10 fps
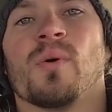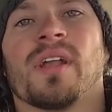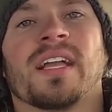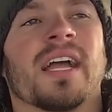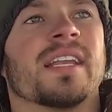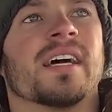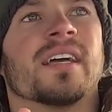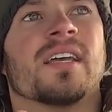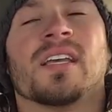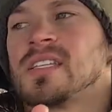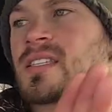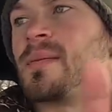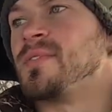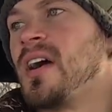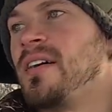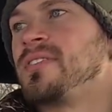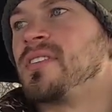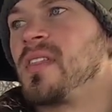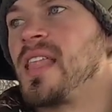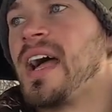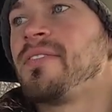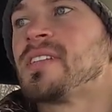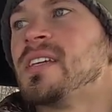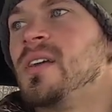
I kind of slipped off to the left.